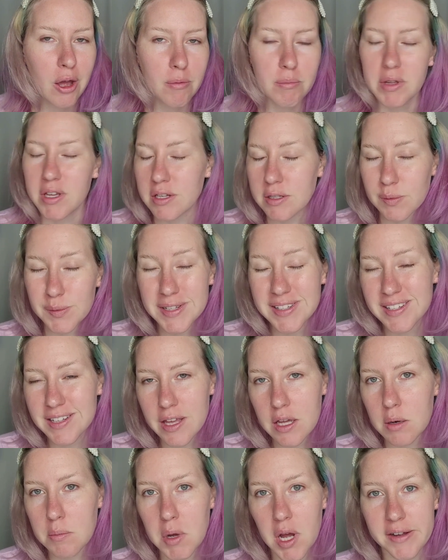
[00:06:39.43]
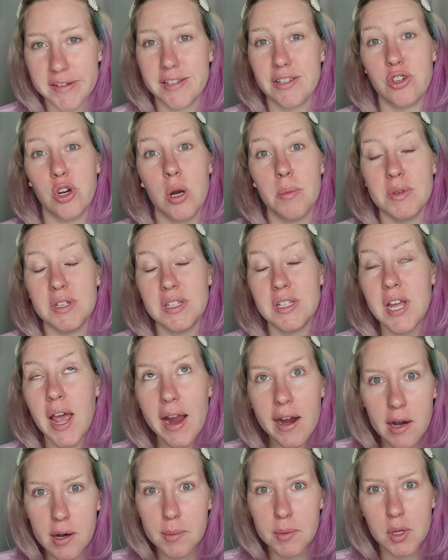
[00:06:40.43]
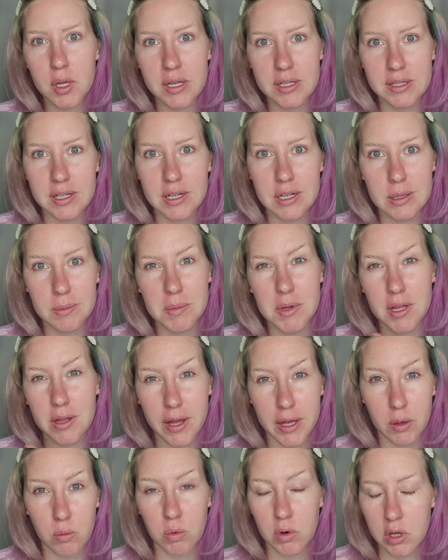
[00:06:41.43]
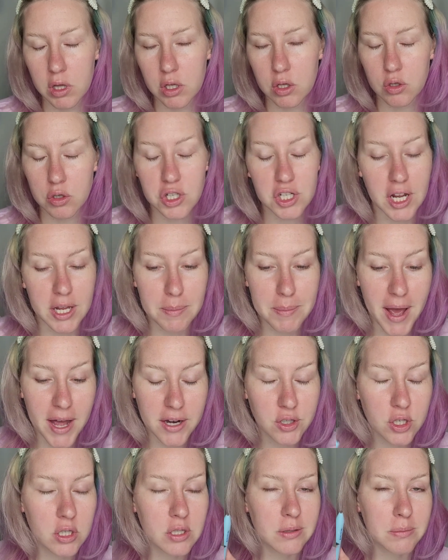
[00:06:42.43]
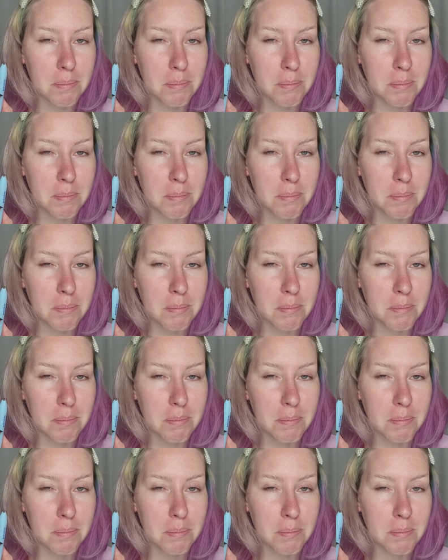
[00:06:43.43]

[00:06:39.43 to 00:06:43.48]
Because once again, BoxyCharm is terrible at sending me like really good shade matches.